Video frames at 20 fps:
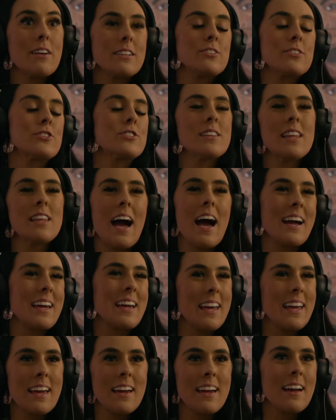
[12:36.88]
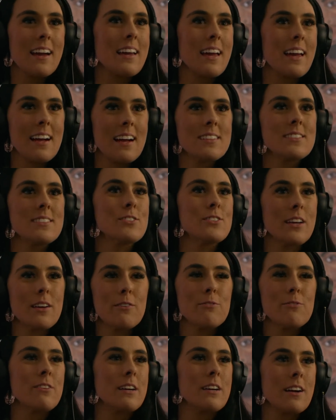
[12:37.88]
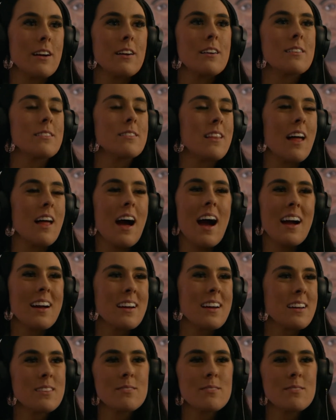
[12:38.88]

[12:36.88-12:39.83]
just lacking, I guess, like a fear and lack.